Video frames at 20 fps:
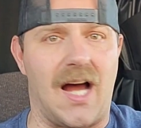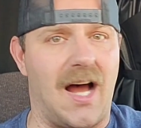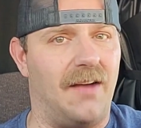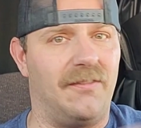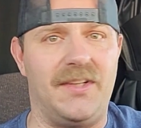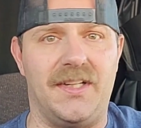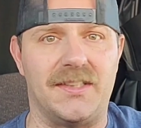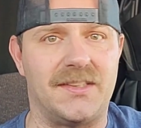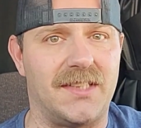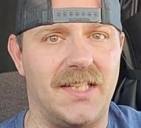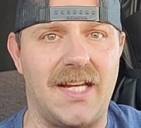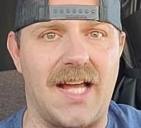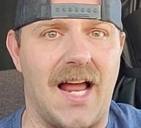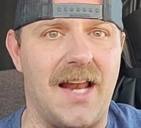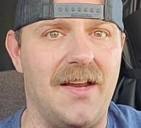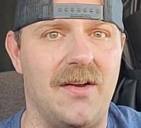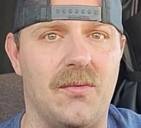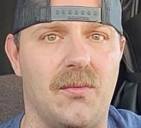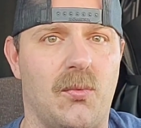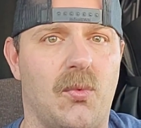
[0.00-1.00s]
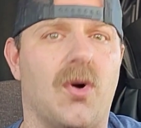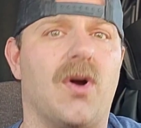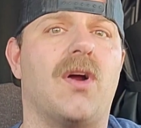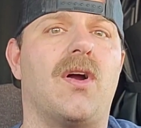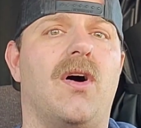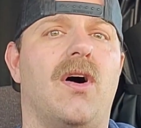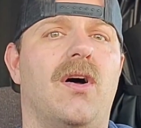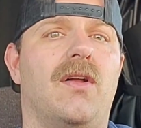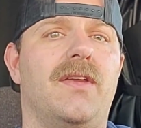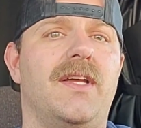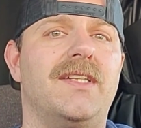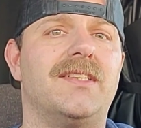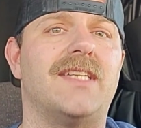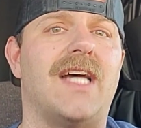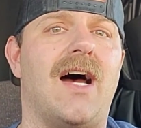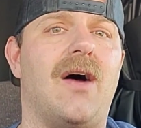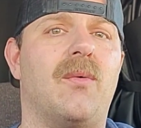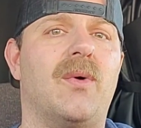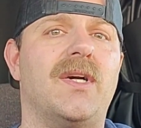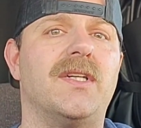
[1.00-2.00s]
Obviously I didn't work all these
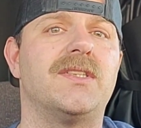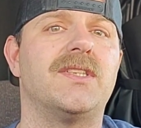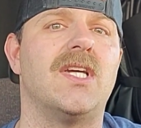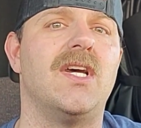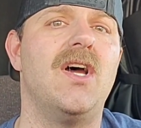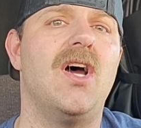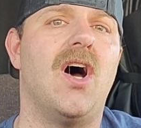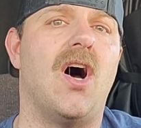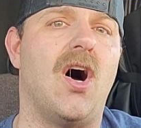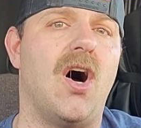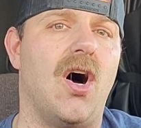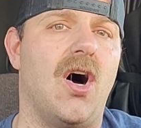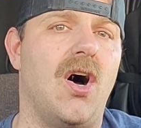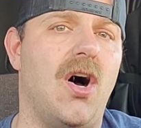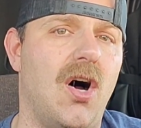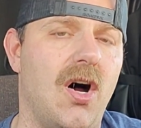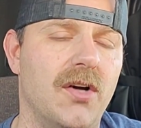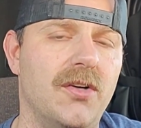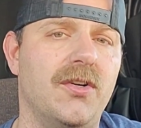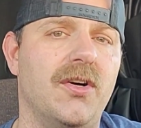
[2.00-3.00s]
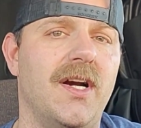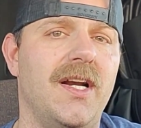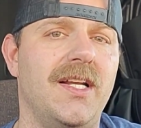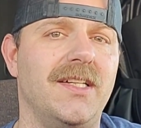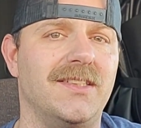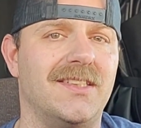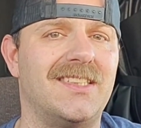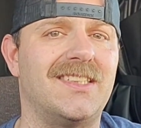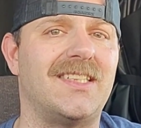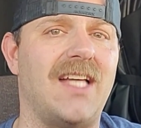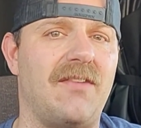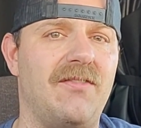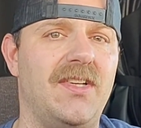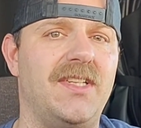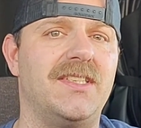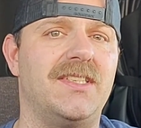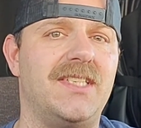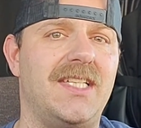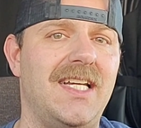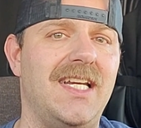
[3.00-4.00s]
hours,
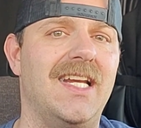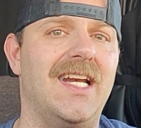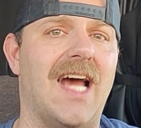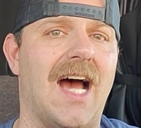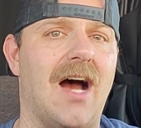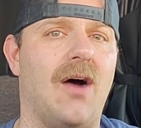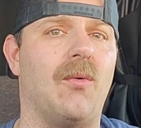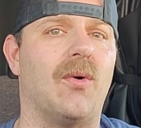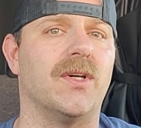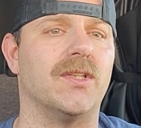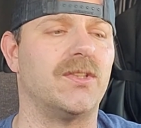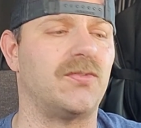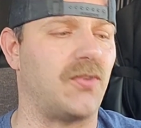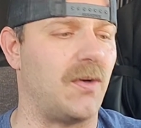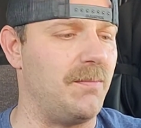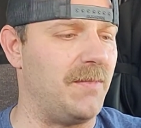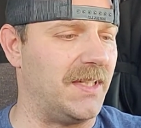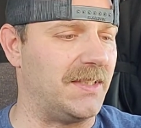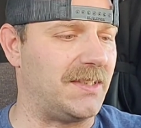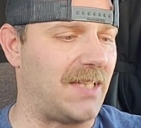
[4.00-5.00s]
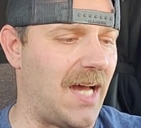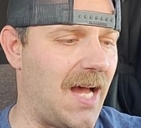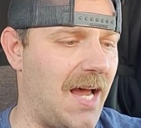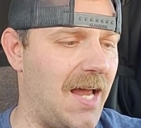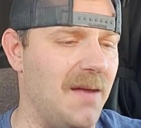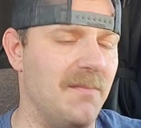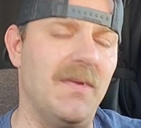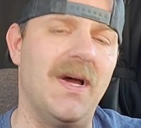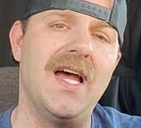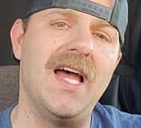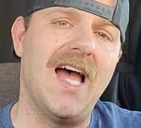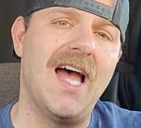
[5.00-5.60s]
117 hours from the time